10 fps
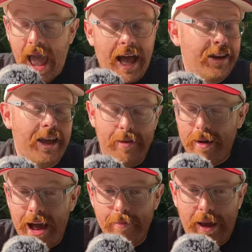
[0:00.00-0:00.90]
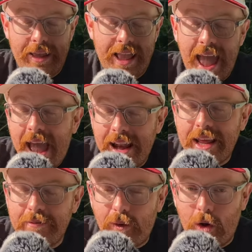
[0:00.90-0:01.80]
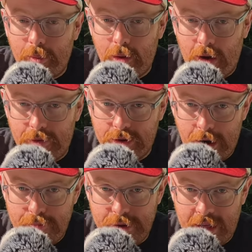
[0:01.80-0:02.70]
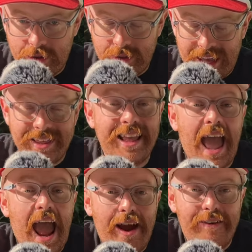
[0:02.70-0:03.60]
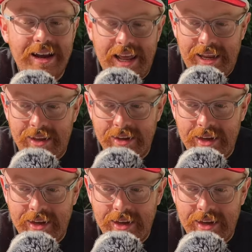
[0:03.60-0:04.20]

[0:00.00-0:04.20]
And in my opinion, any form of interpretation is inherently